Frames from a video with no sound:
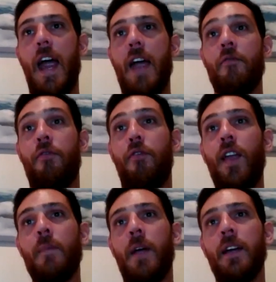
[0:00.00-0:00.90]
And
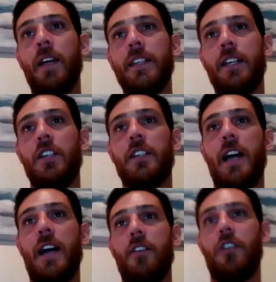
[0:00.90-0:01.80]
Fleming has actually
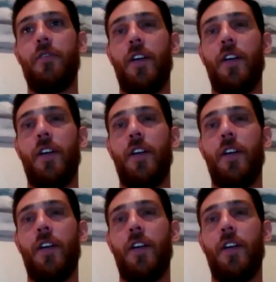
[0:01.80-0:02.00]
started off,